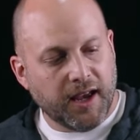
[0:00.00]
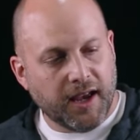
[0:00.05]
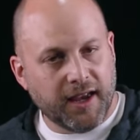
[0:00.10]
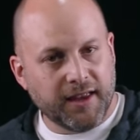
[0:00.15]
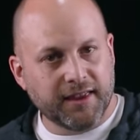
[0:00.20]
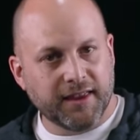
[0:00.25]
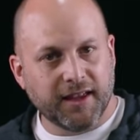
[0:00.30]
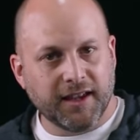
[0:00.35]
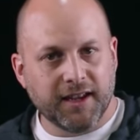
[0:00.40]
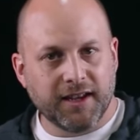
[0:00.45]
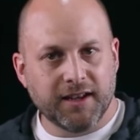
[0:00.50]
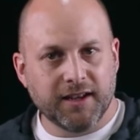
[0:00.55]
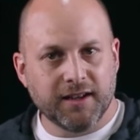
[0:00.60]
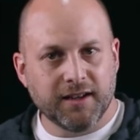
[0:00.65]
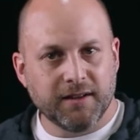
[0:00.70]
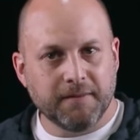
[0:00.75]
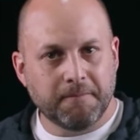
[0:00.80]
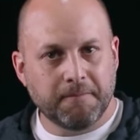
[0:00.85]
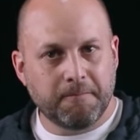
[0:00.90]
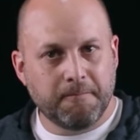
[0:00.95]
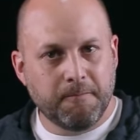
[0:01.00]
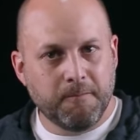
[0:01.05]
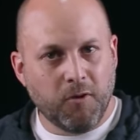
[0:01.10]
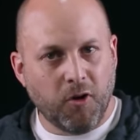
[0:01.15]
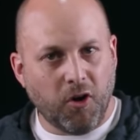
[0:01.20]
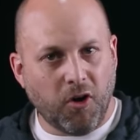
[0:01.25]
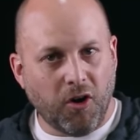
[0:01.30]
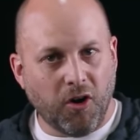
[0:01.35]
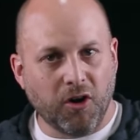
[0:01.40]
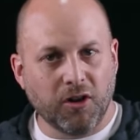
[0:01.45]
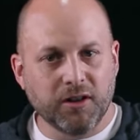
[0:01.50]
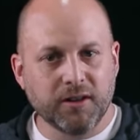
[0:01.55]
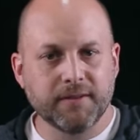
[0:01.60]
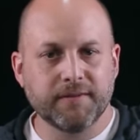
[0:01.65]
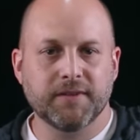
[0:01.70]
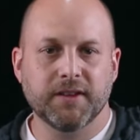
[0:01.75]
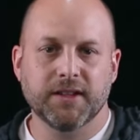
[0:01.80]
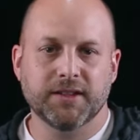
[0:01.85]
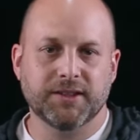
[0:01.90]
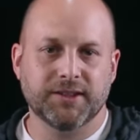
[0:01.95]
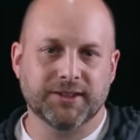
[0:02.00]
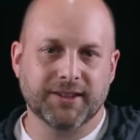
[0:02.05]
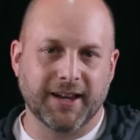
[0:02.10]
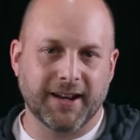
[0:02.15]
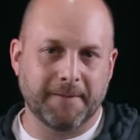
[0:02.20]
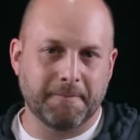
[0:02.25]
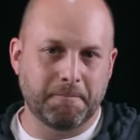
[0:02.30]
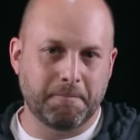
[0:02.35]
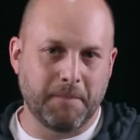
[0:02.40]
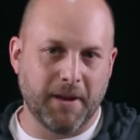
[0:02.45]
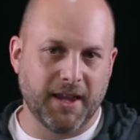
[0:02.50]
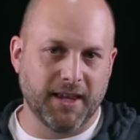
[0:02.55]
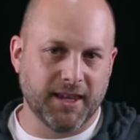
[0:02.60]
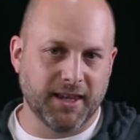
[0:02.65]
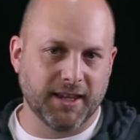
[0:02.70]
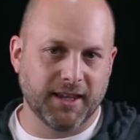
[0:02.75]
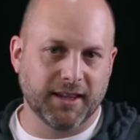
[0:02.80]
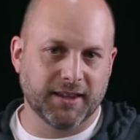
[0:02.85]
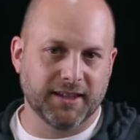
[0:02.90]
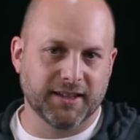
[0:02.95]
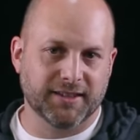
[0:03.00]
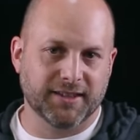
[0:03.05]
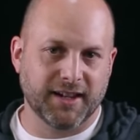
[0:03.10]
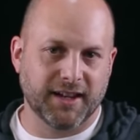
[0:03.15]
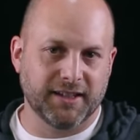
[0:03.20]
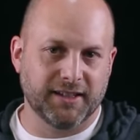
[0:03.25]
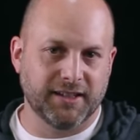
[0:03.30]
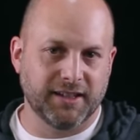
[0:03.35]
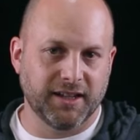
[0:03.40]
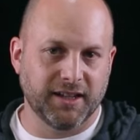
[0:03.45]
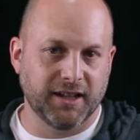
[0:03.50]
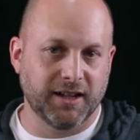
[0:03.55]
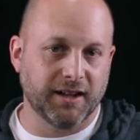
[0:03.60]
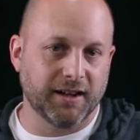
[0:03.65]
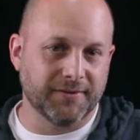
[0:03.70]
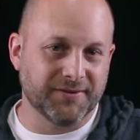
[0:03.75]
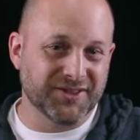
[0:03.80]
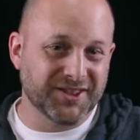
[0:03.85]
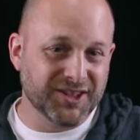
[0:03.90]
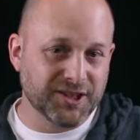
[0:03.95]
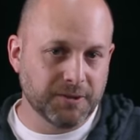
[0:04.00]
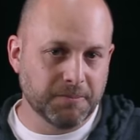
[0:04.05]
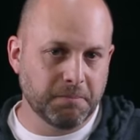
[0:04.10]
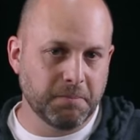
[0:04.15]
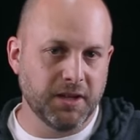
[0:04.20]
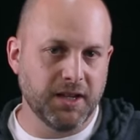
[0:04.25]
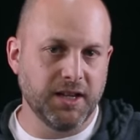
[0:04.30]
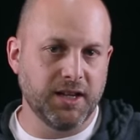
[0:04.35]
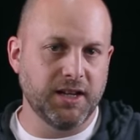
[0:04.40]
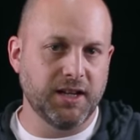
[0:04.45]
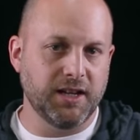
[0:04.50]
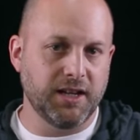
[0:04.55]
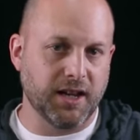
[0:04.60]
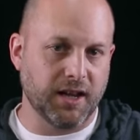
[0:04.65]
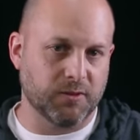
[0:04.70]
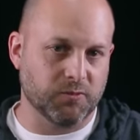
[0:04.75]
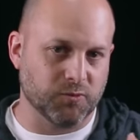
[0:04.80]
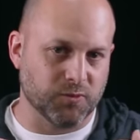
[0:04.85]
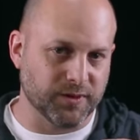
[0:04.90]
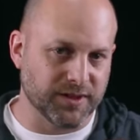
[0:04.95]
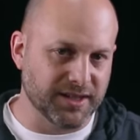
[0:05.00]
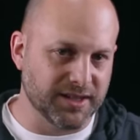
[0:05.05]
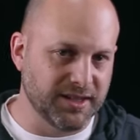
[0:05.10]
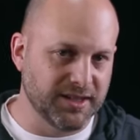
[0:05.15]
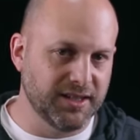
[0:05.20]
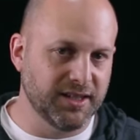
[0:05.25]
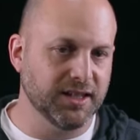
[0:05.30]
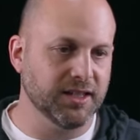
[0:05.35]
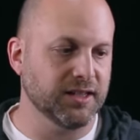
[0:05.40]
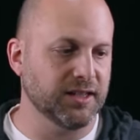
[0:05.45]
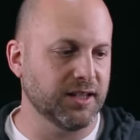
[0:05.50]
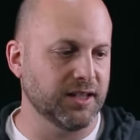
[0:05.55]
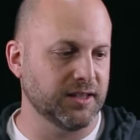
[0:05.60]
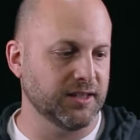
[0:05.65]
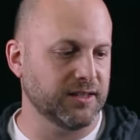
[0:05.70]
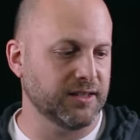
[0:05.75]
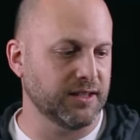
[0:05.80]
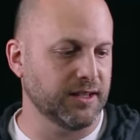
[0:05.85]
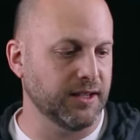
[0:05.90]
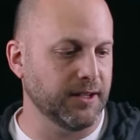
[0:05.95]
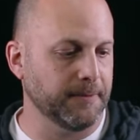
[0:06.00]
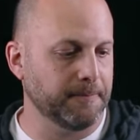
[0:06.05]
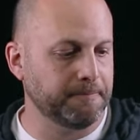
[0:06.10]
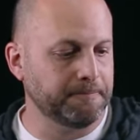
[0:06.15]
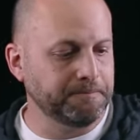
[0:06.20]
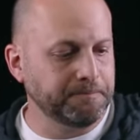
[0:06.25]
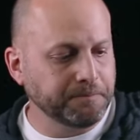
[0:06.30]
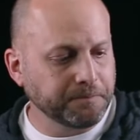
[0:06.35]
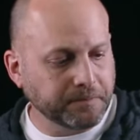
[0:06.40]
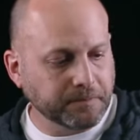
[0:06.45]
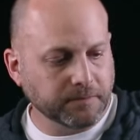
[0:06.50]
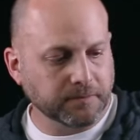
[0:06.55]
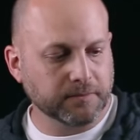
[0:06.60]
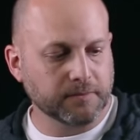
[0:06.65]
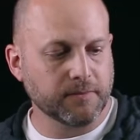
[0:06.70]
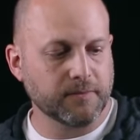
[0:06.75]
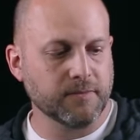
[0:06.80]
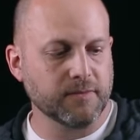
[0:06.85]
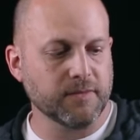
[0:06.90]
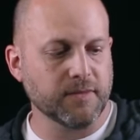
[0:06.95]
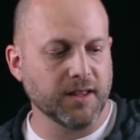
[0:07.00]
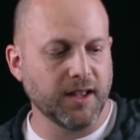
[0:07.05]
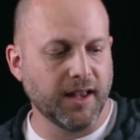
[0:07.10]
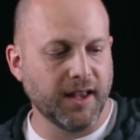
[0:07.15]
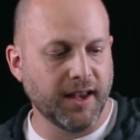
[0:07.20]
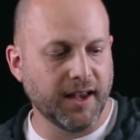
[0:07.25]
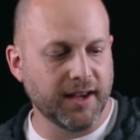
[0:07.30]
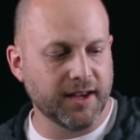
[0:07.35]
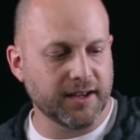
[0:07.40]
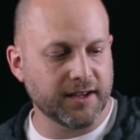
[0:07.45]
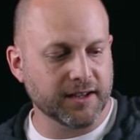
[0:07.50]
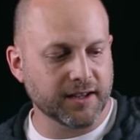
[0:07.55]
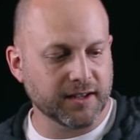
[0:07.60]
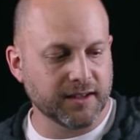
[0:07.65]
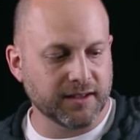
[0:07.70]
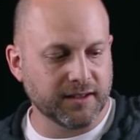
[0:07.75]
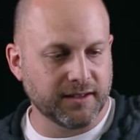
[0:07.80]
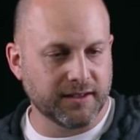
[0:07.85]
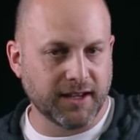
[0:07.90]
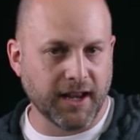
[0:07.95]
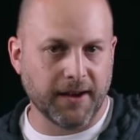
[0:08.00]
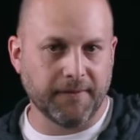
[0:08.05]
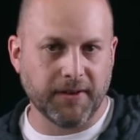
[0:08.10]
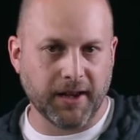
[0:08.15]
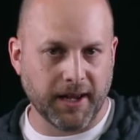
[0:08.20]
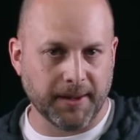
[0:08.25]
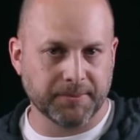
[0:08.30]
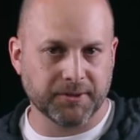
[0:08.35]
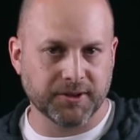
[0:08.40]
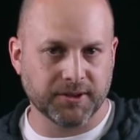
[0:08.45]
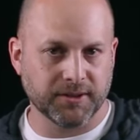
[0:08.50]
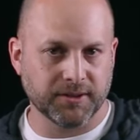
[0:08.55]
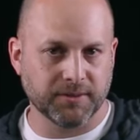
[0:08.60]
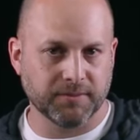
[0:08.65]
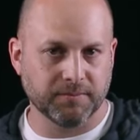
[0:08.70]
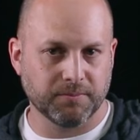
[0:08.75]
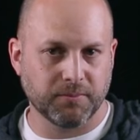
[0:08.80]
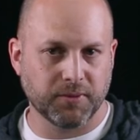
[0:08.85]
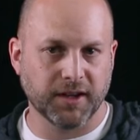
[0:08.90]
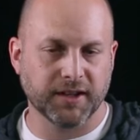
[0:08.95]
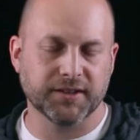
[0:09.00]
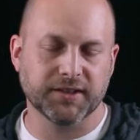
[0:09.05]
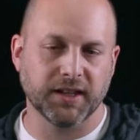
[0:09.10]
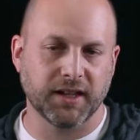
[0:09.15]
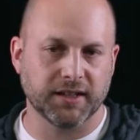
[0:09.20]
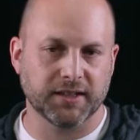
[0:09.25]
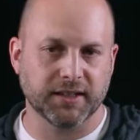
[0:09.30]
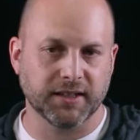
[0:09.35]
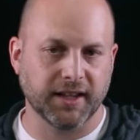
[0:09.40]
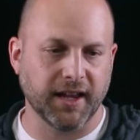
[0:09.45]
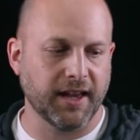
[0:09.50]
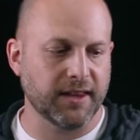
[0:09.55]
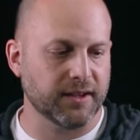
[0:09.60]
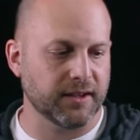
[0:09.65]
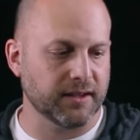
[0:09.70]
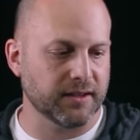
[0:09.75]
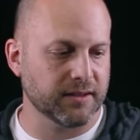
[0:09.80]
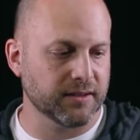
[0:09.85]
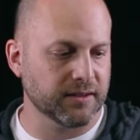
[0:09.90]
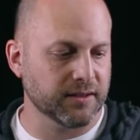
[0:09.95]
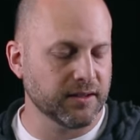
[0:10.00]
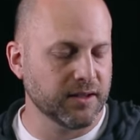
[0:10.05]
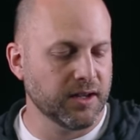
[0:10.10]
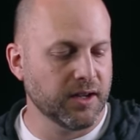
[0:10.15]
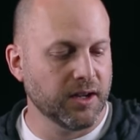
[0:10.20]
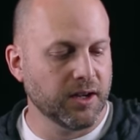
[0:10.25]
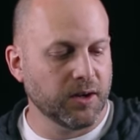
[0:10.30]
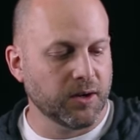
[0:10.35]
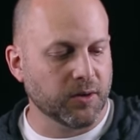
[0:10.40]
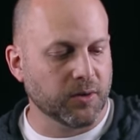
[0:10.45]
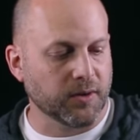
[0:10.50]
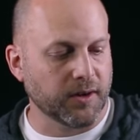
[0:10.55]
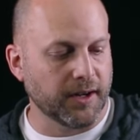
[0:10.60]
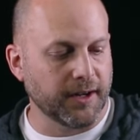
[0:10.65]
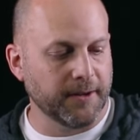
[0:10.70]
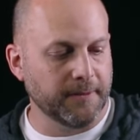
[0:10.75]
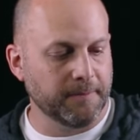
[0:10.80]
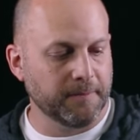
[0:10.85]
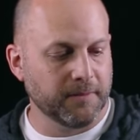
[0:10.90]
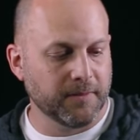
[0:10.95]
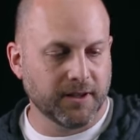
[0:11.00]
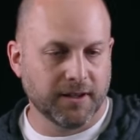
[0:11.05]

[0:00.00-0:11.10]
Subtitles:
And then all of this is kind of baking in this idea of speed and resiliency. And DevOps brings that together, right?